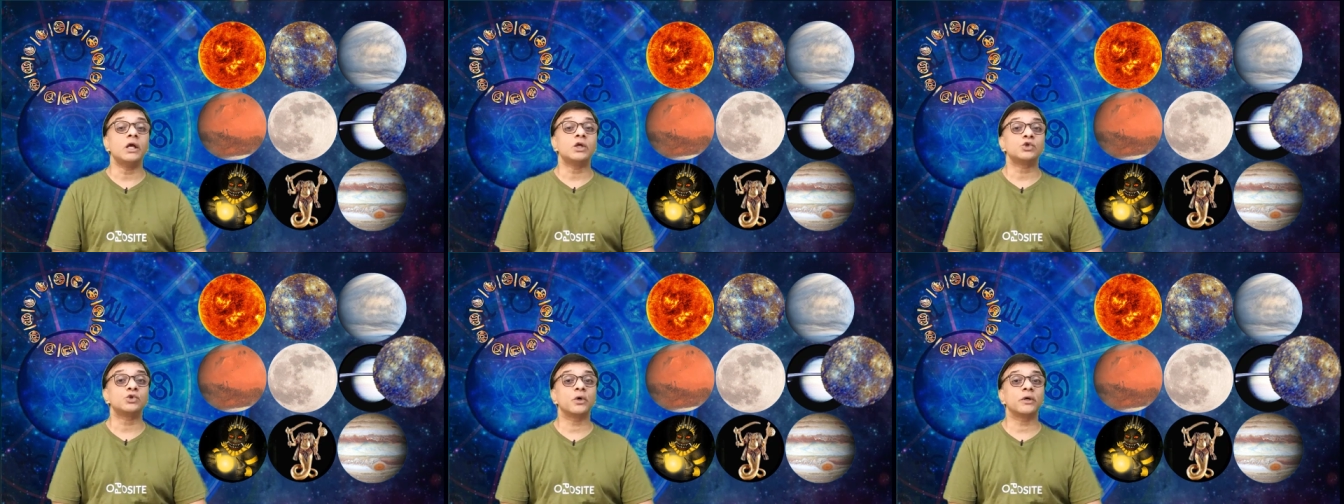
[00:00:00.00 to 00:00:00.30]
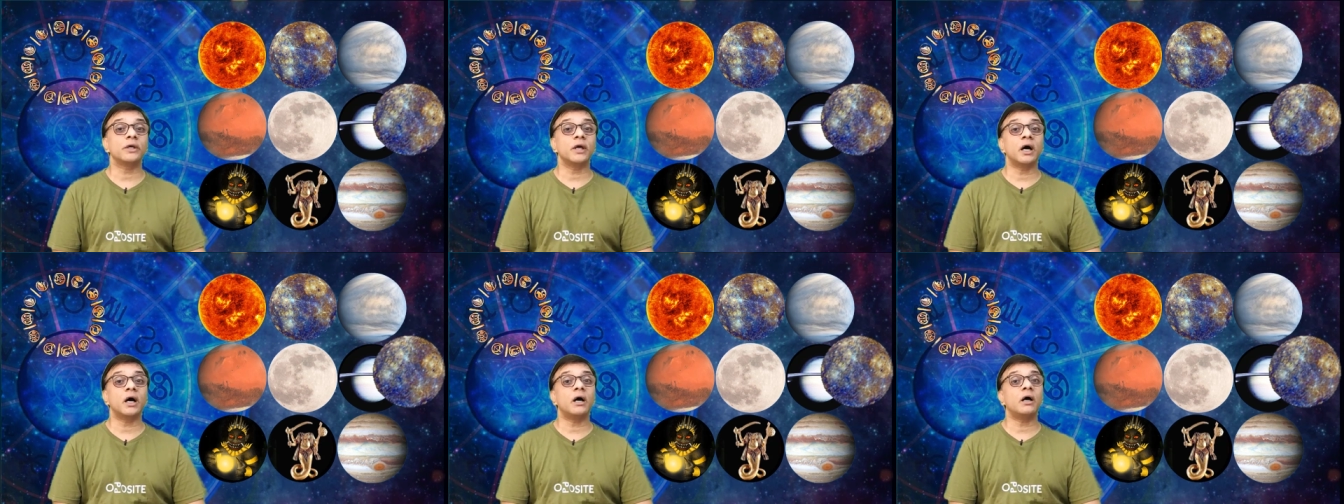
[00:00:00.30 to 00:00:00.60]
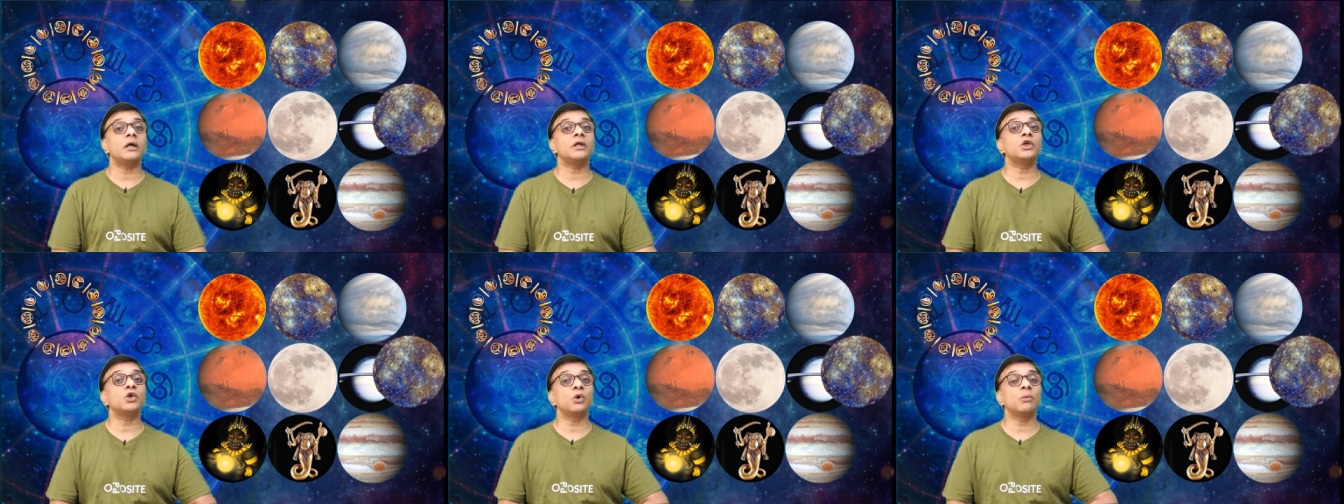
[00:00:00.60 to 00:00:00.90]
So
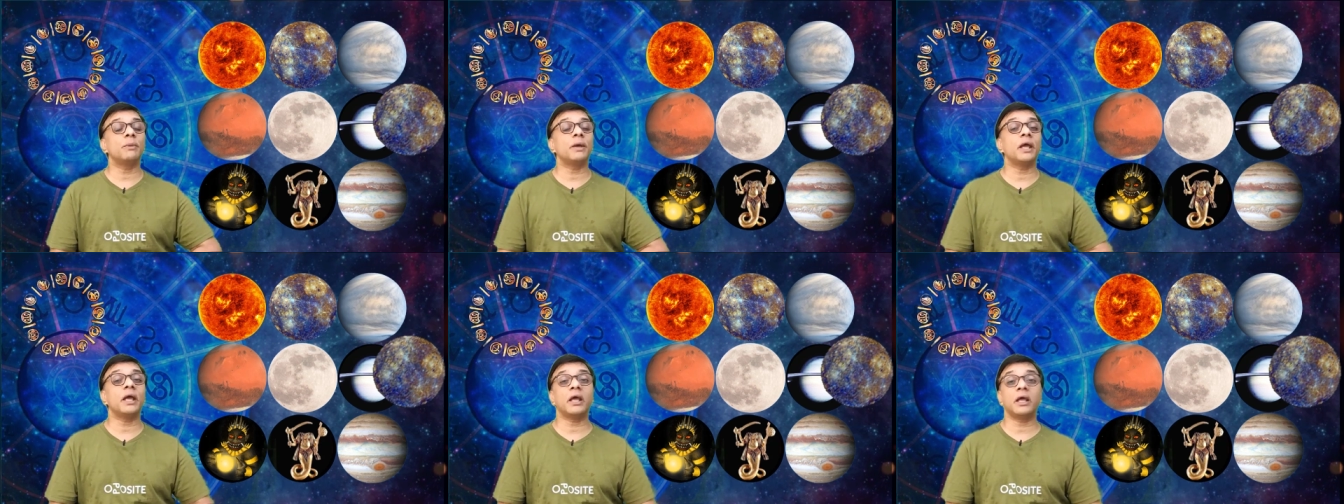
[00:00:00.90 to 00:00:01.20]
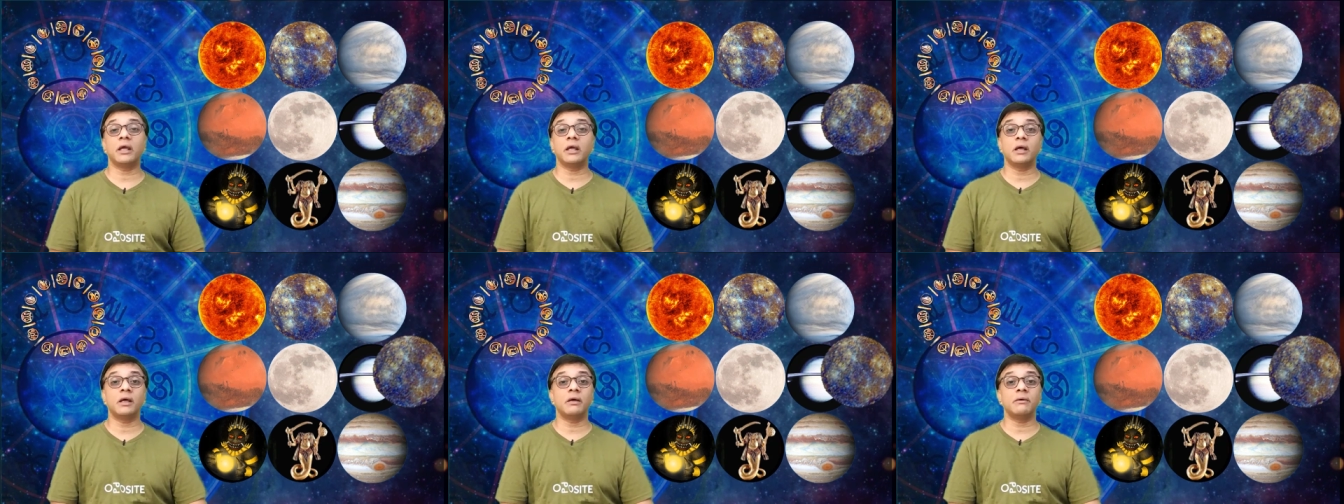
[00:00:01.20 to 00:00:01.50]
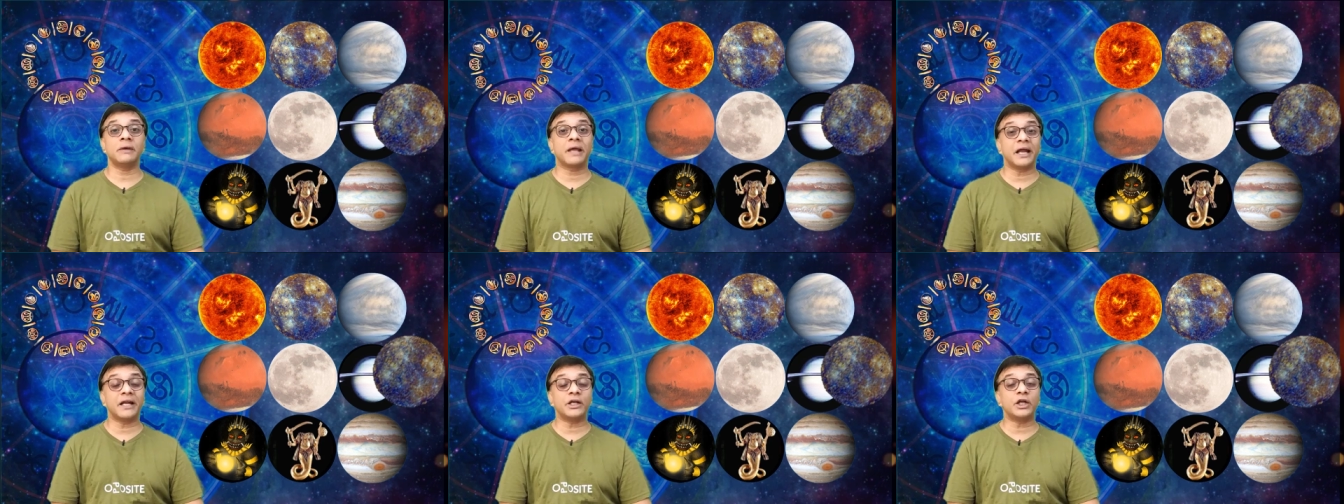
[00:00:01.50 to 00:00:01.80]
yeah, you may
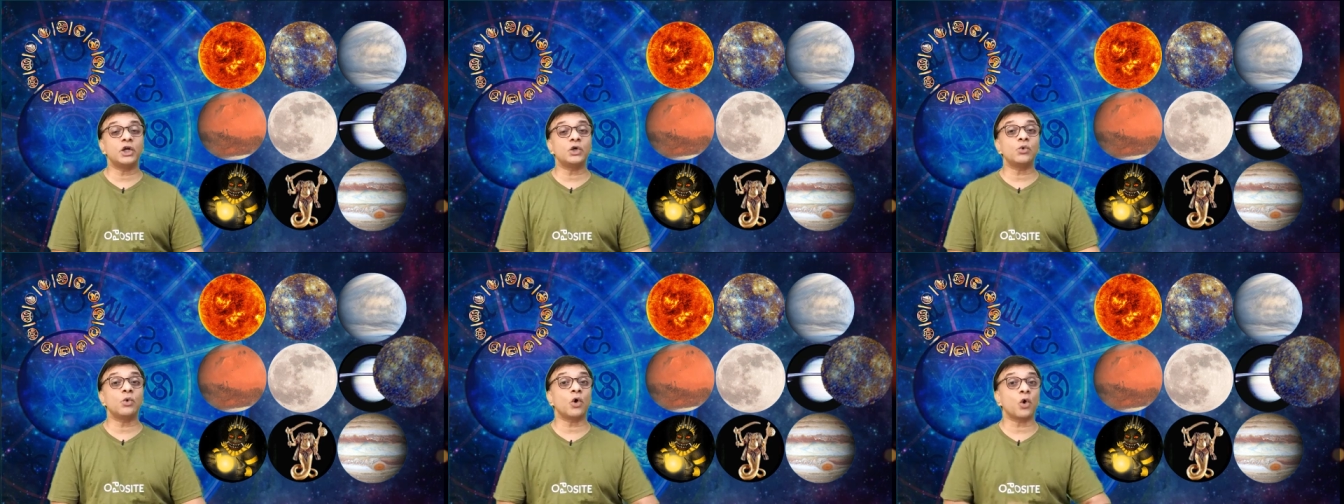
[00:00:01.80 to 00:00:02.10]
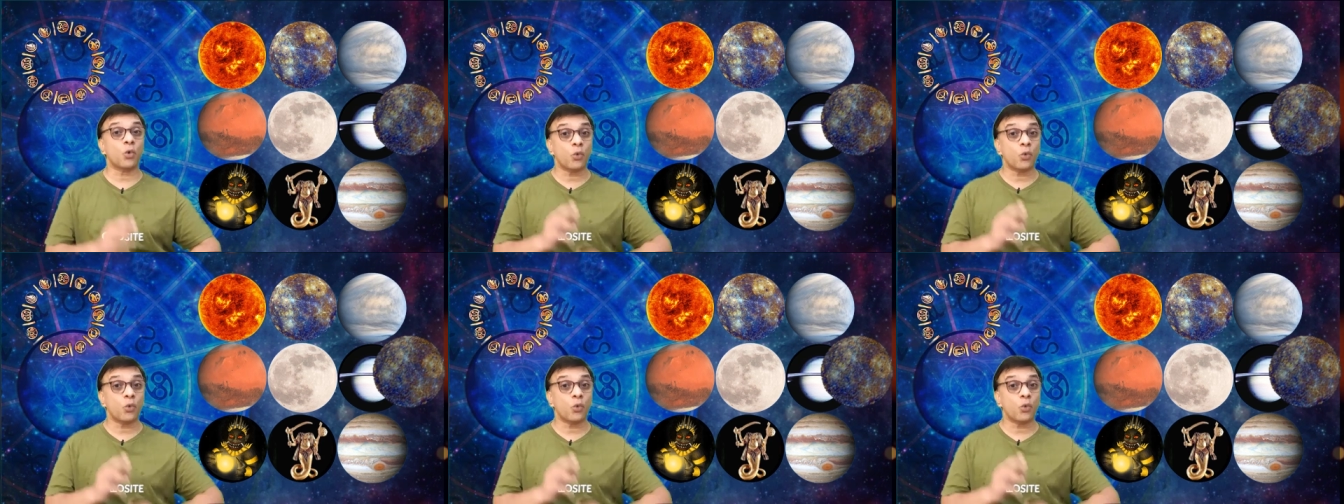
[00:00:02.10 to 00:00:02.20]
get into a